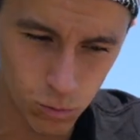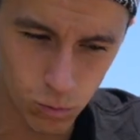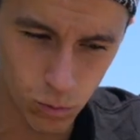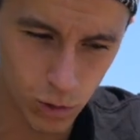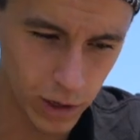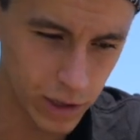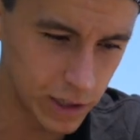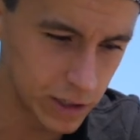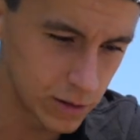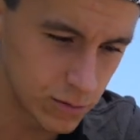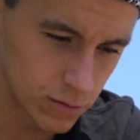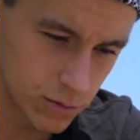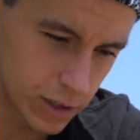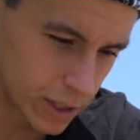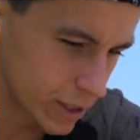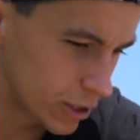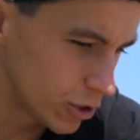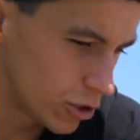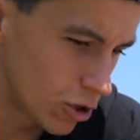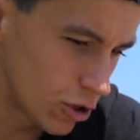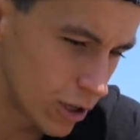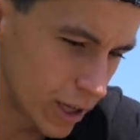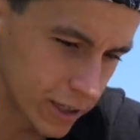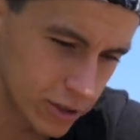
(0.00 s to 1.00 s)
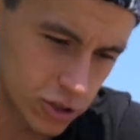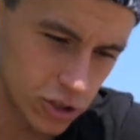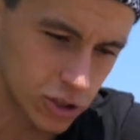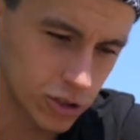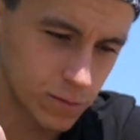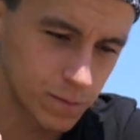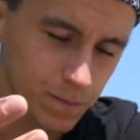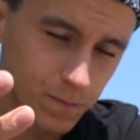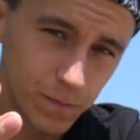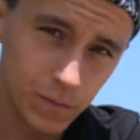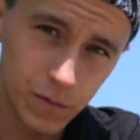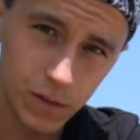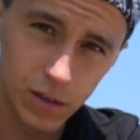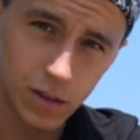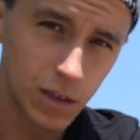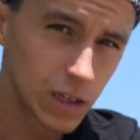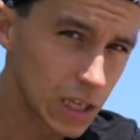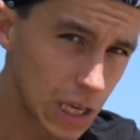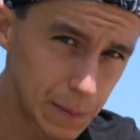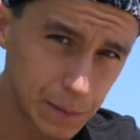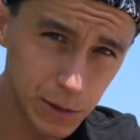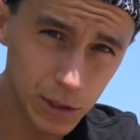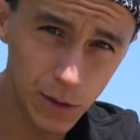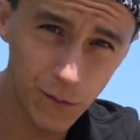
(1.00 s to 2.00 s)
just
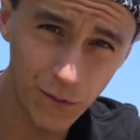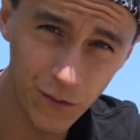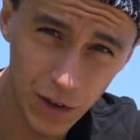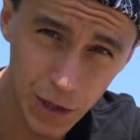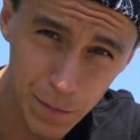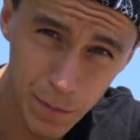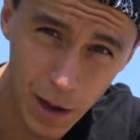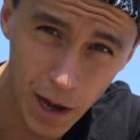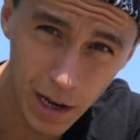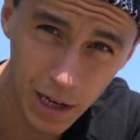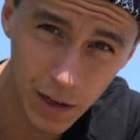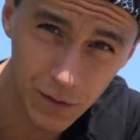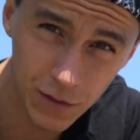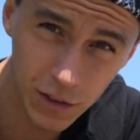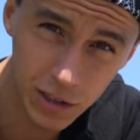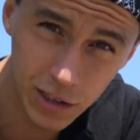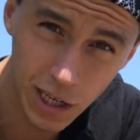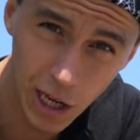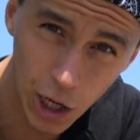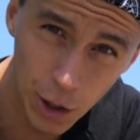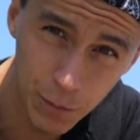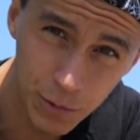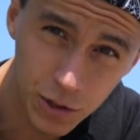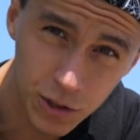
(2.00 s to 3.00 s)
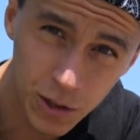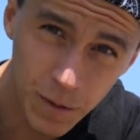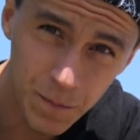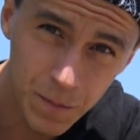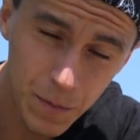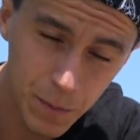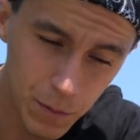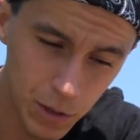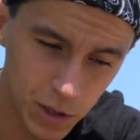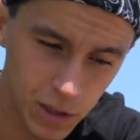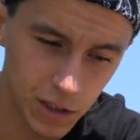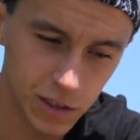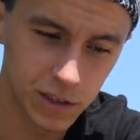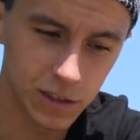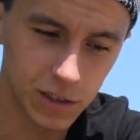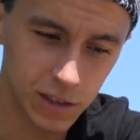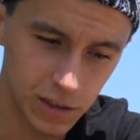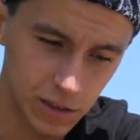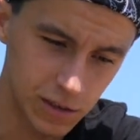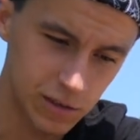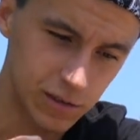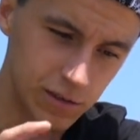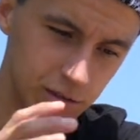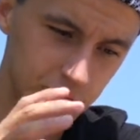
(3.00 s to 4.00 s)
give me some feedback if this helps, because
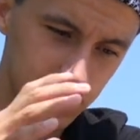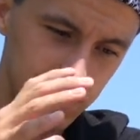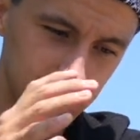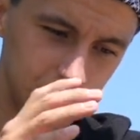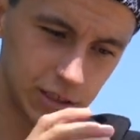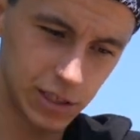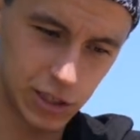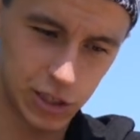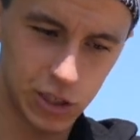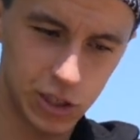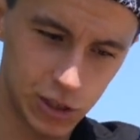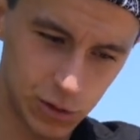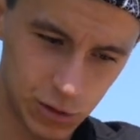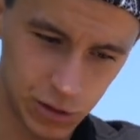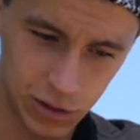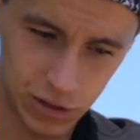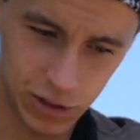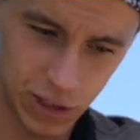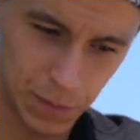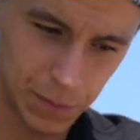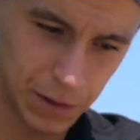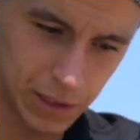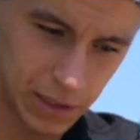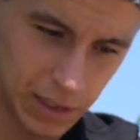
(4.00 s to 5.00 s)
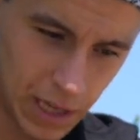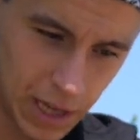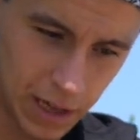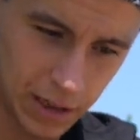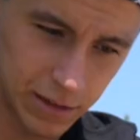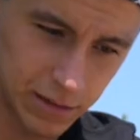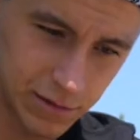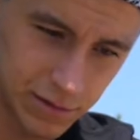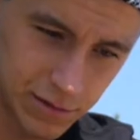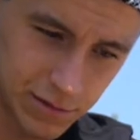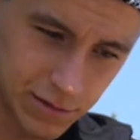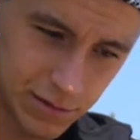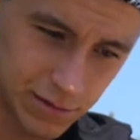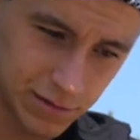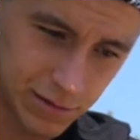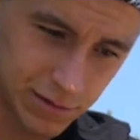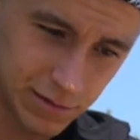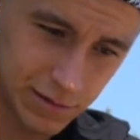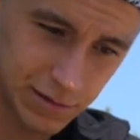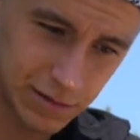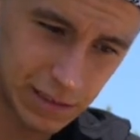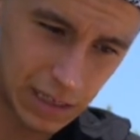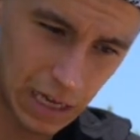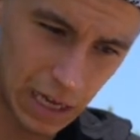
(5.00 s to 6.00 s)
this is something that
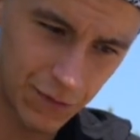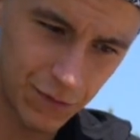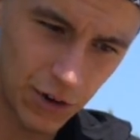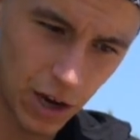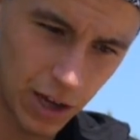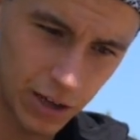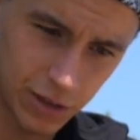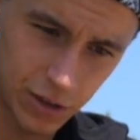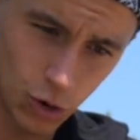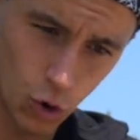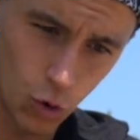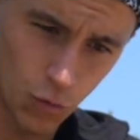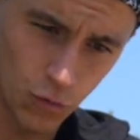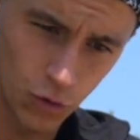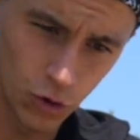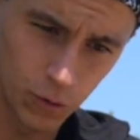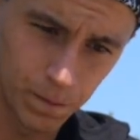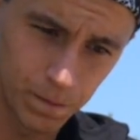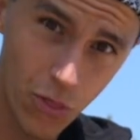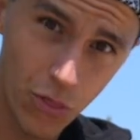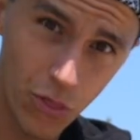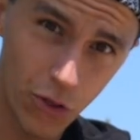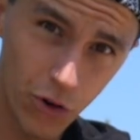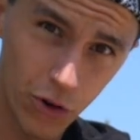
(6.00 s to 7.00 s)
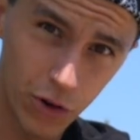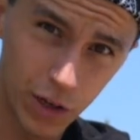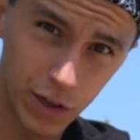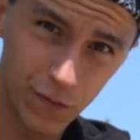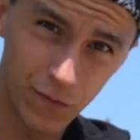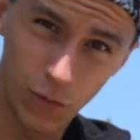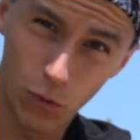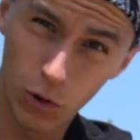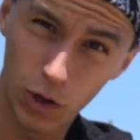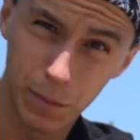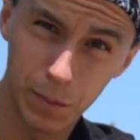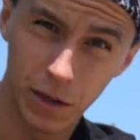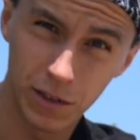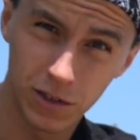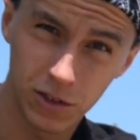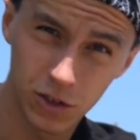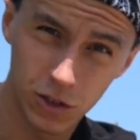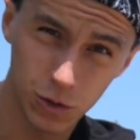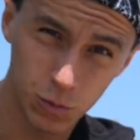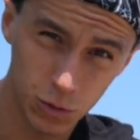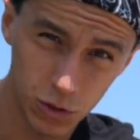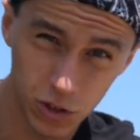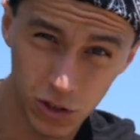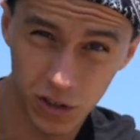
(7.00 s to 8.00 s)
I've gotten over 30-40
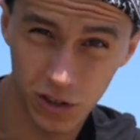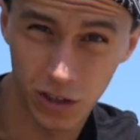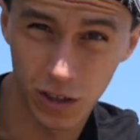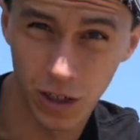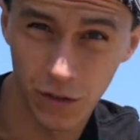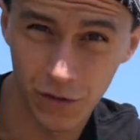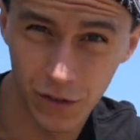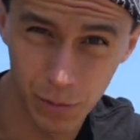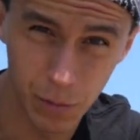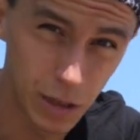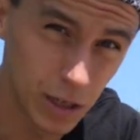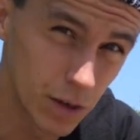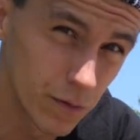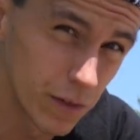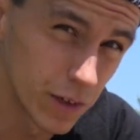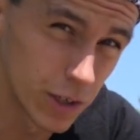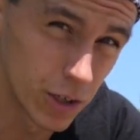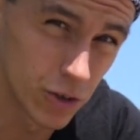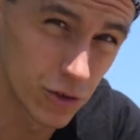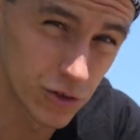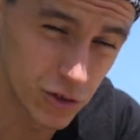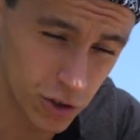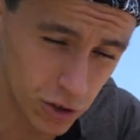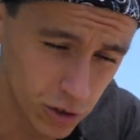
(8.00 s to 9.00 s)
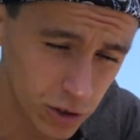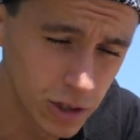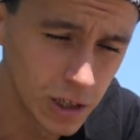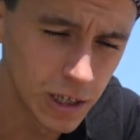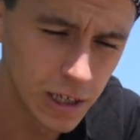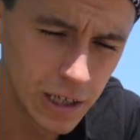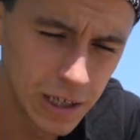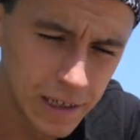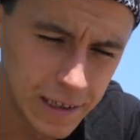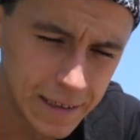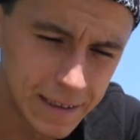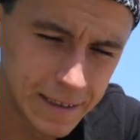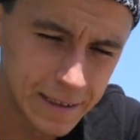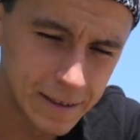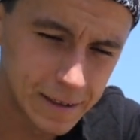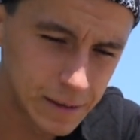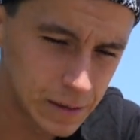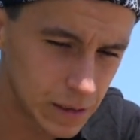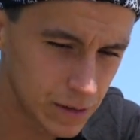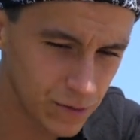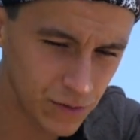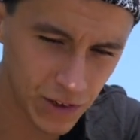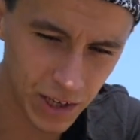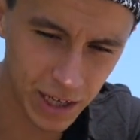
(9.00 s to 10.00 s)
messages, which is enough to make a video. So
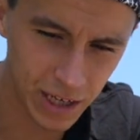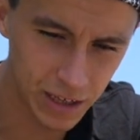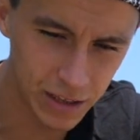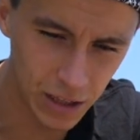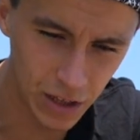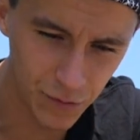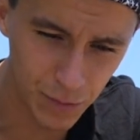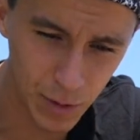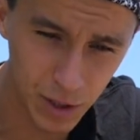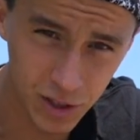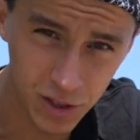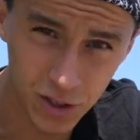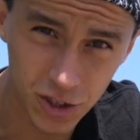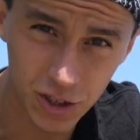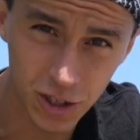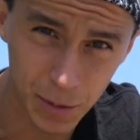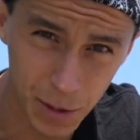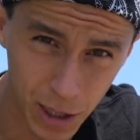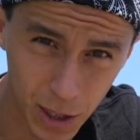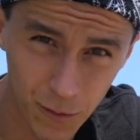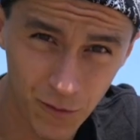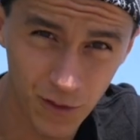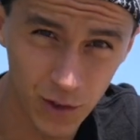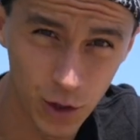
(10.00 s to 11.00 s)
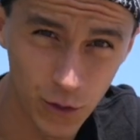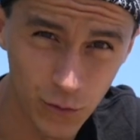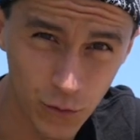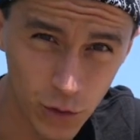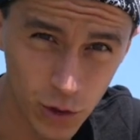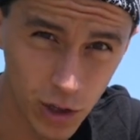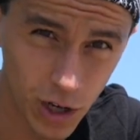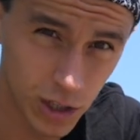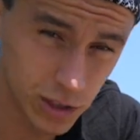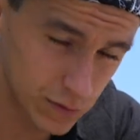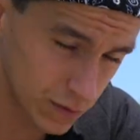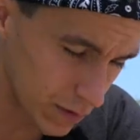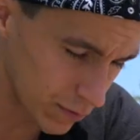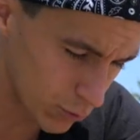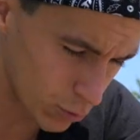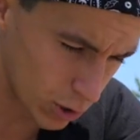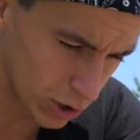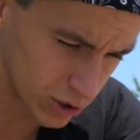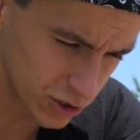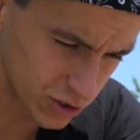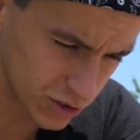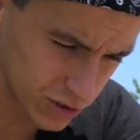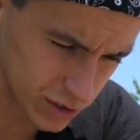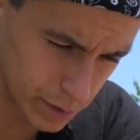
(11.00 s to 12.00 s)
if I get enough messages, I'll make a video for you guys. If you have
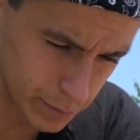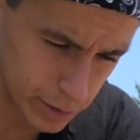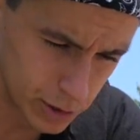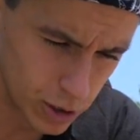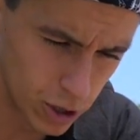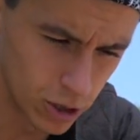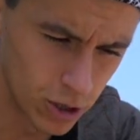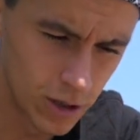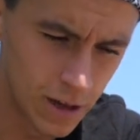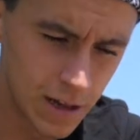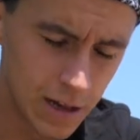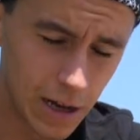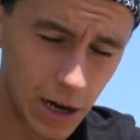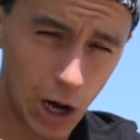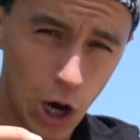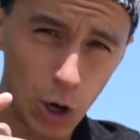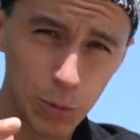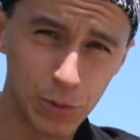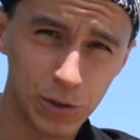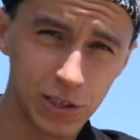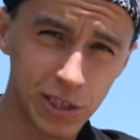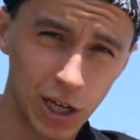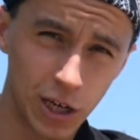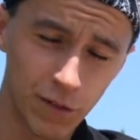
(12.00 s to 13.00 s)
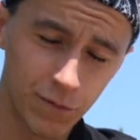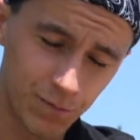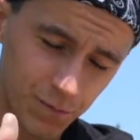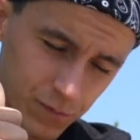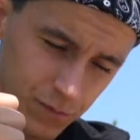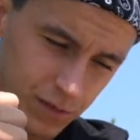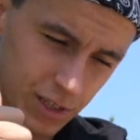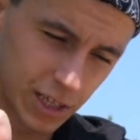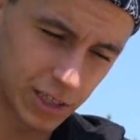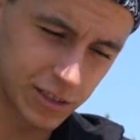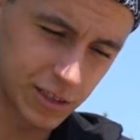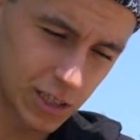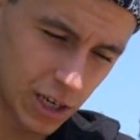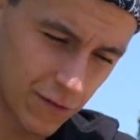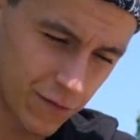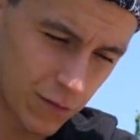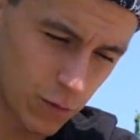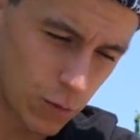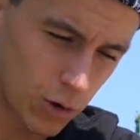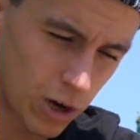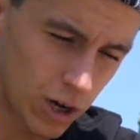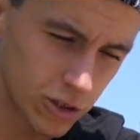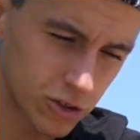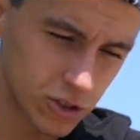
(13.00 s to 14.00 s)
questions, let me know. I hope this helped. Thanks again
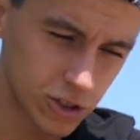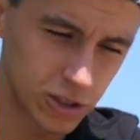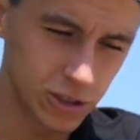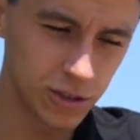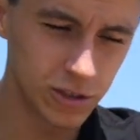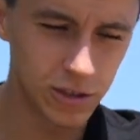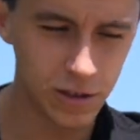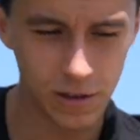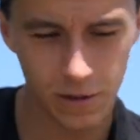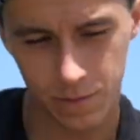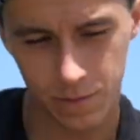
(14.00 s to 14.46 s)
for watching.